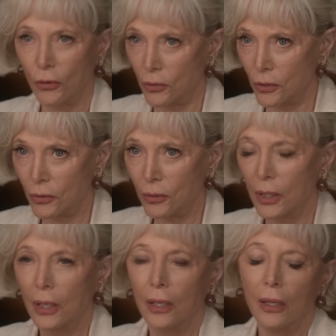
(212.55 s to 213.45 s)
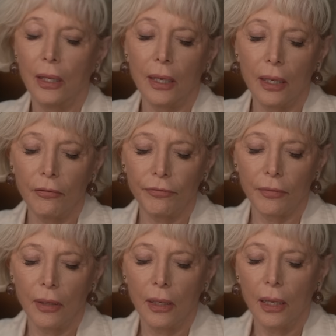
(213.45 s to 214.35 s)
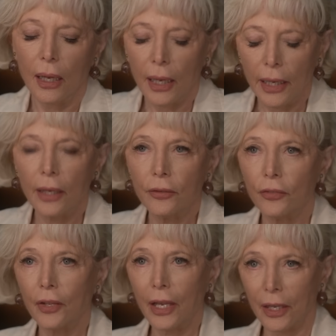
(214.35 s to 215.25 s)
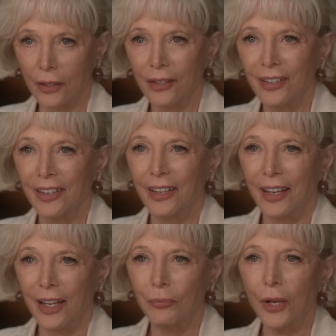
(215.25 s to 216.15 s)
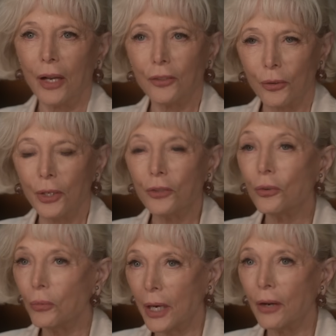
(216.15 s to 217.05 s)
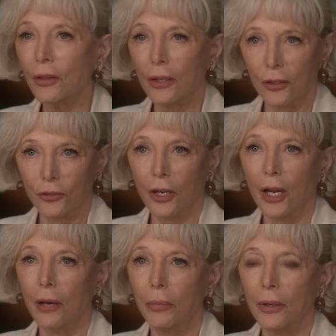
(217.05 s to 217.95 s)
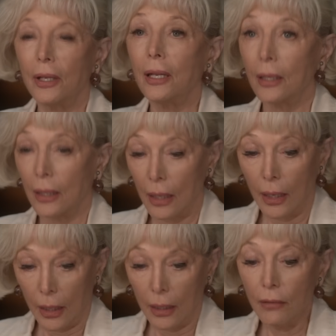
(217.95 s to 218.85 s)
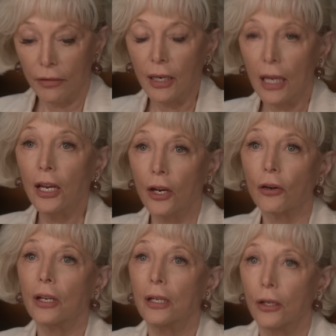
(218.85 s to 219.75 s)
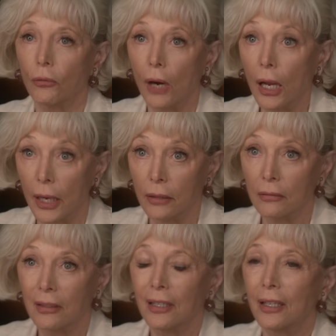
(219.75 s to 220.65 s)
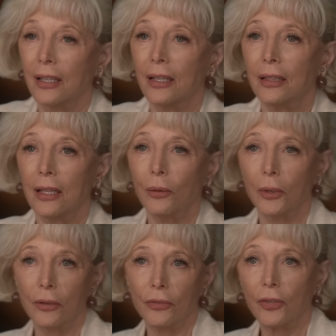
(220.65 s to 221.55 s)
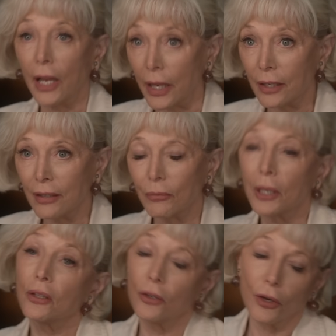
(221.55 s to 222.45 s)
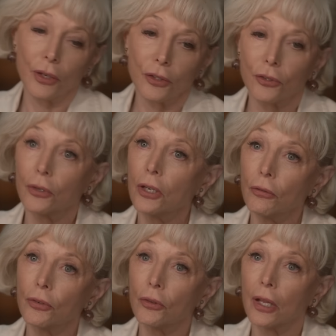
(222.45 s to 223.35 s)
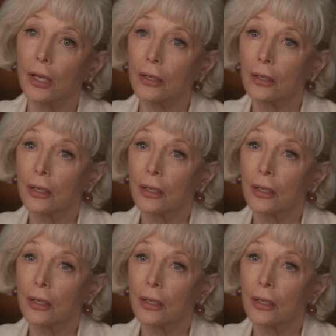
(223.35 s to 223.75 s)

don't you, that if I had said I'm not going to wear the hijab, even here in Iran, that they would have said, well, you don't get your interview then.